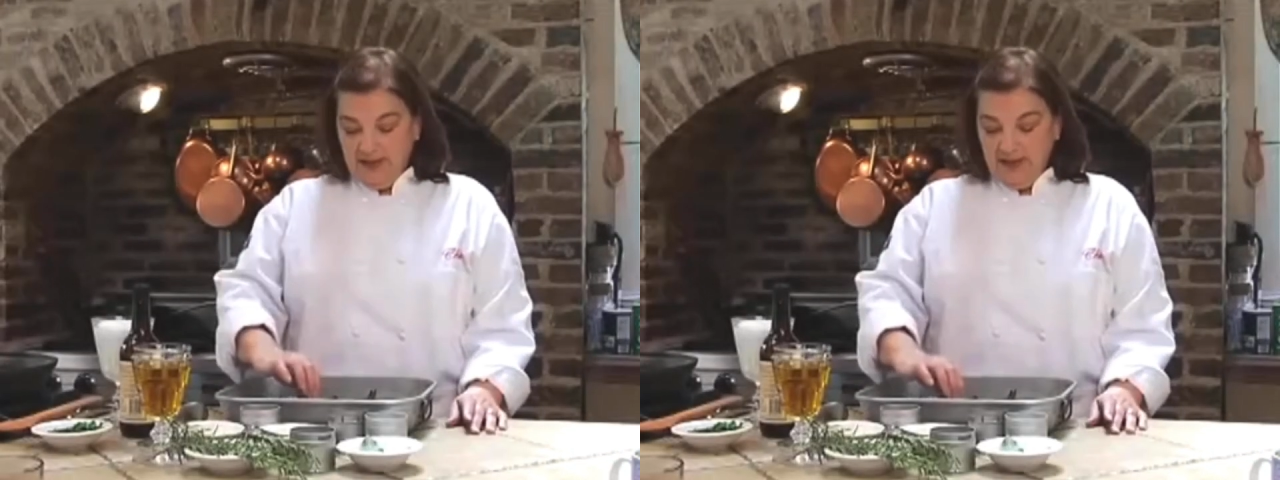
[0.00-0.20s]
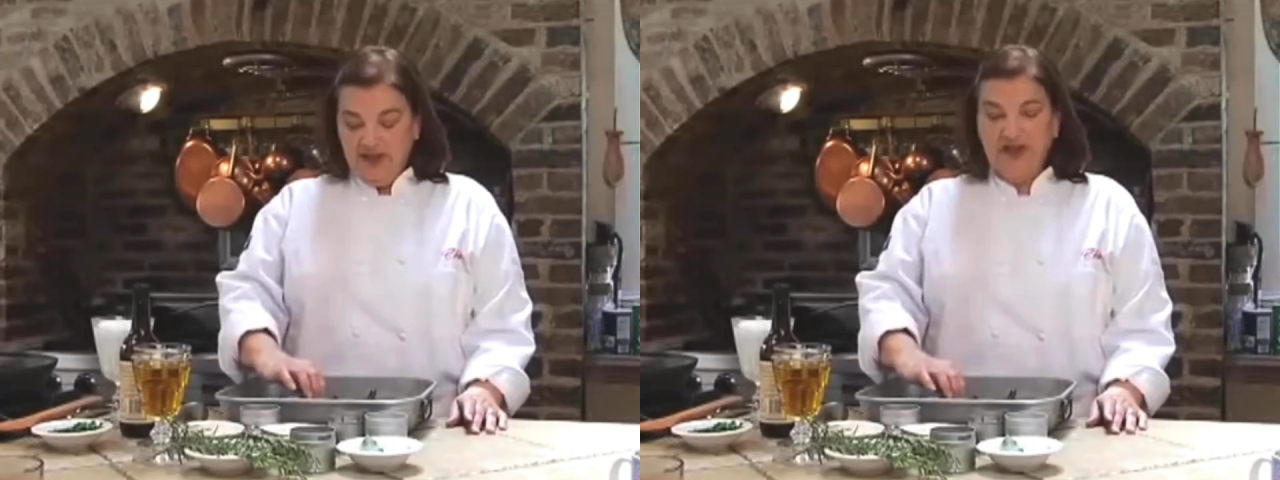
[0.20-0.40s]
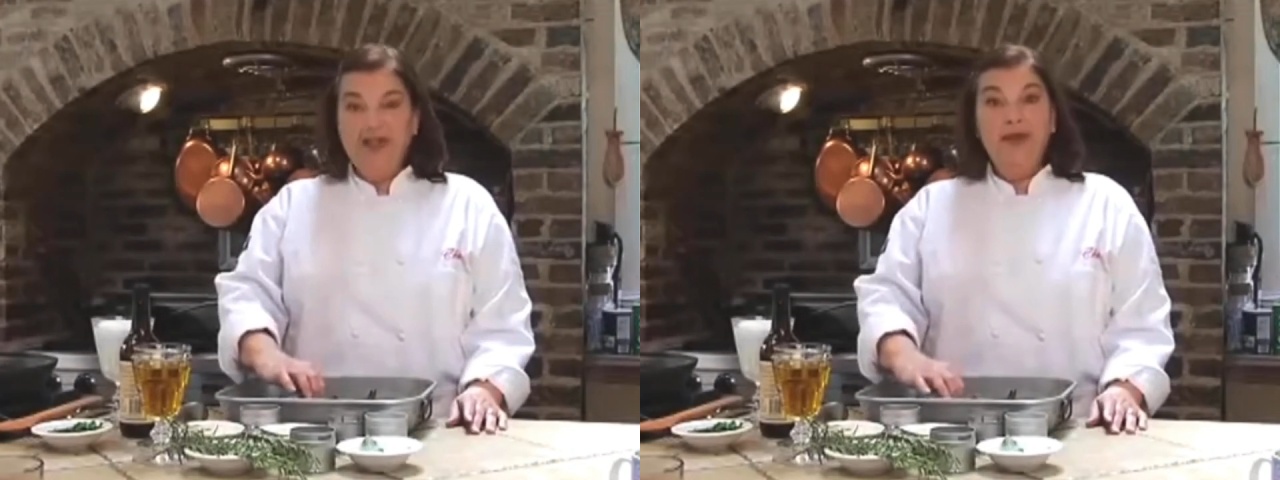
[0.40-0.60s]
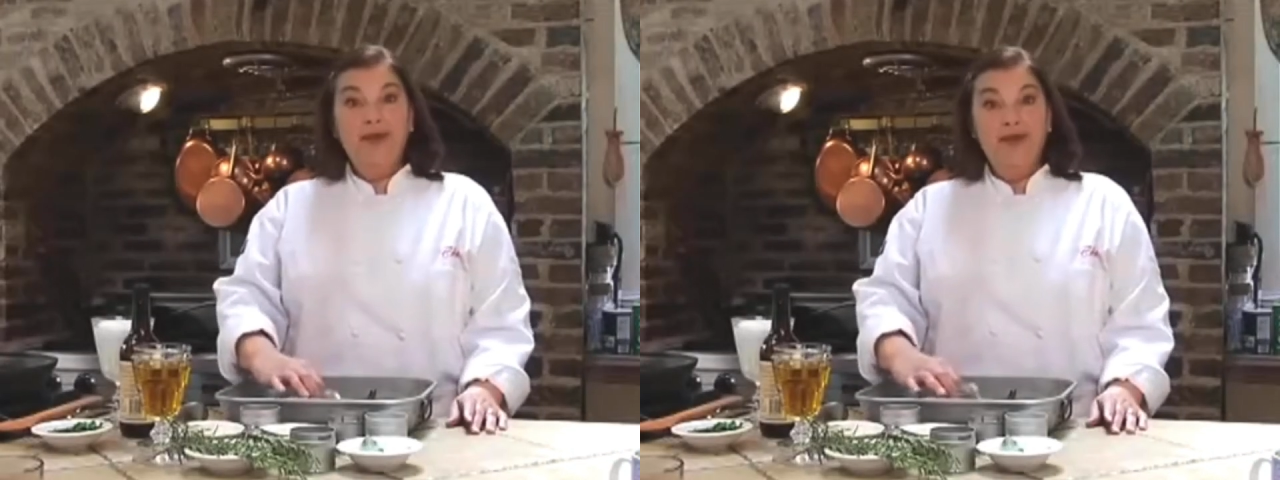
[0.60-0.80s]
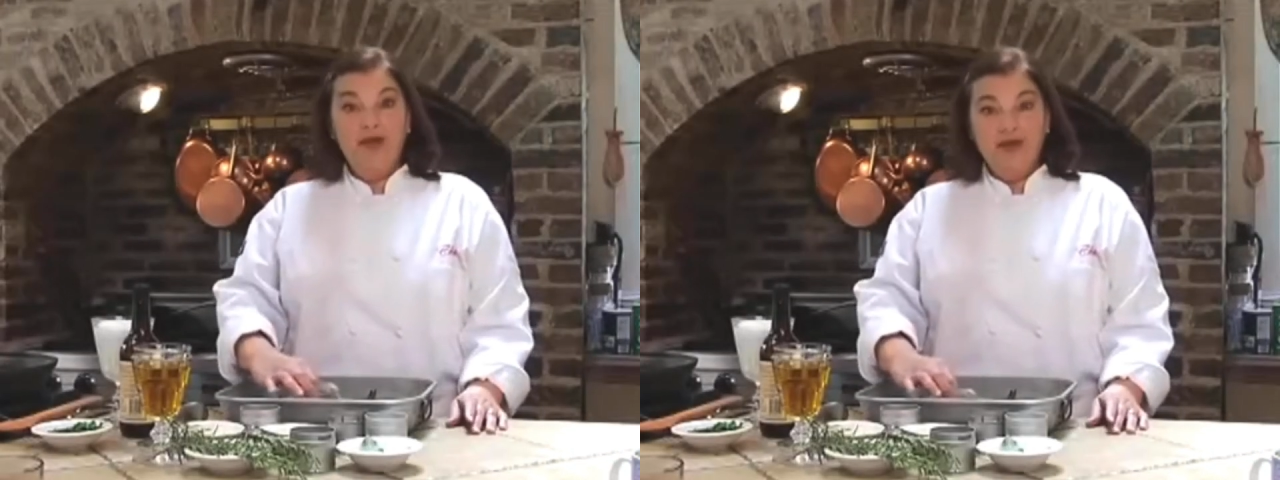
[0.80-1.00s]
dish to get the
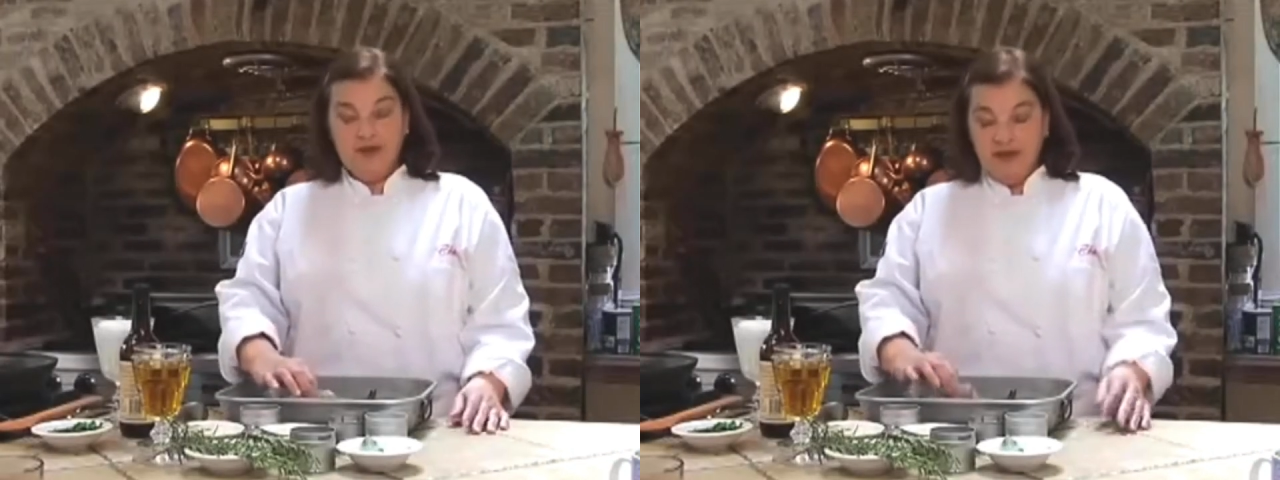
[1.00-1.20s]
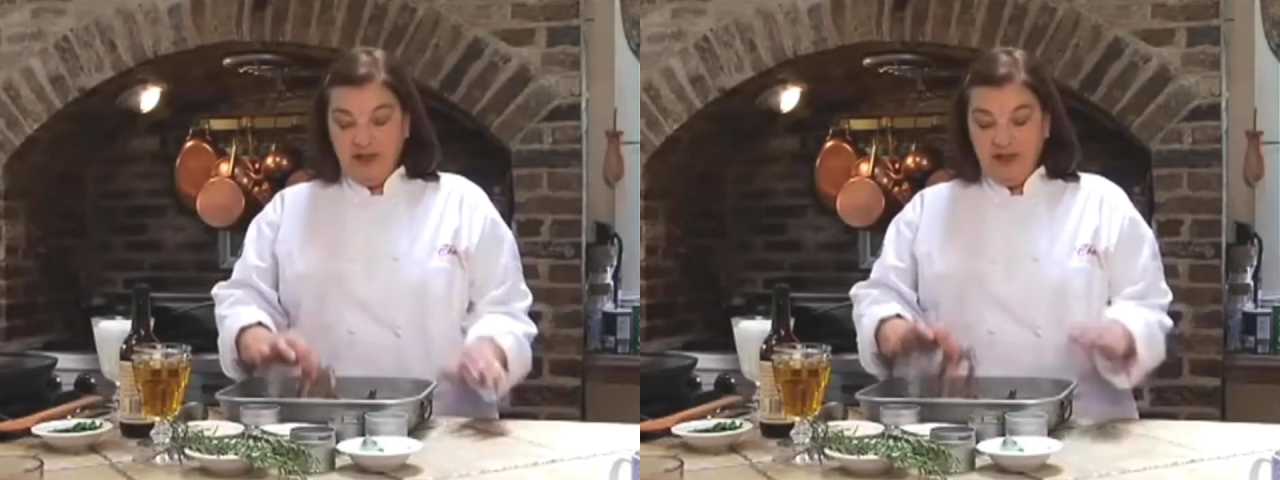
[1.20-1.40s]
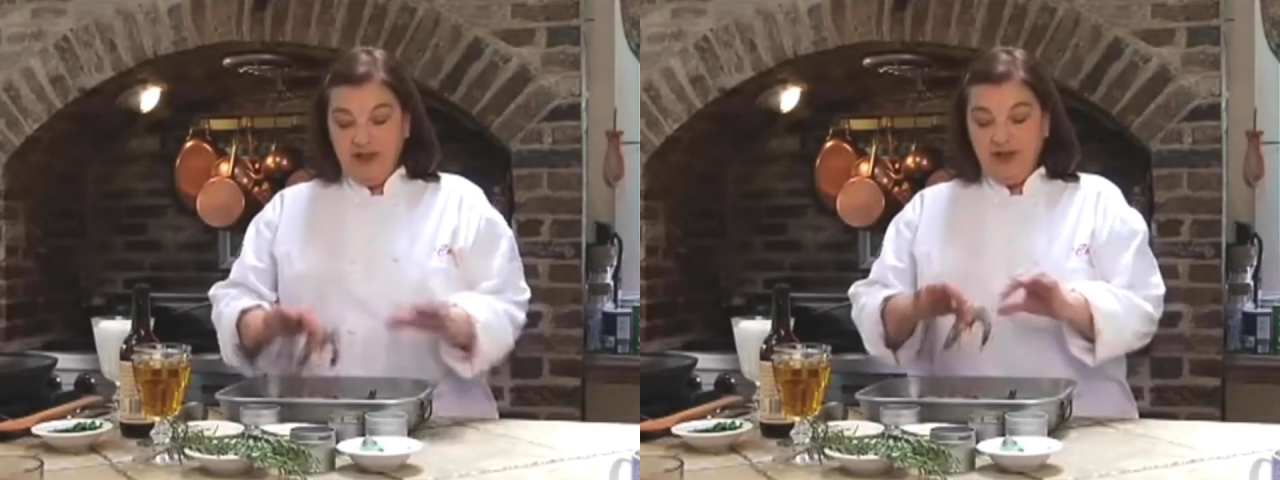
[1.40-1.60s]
best results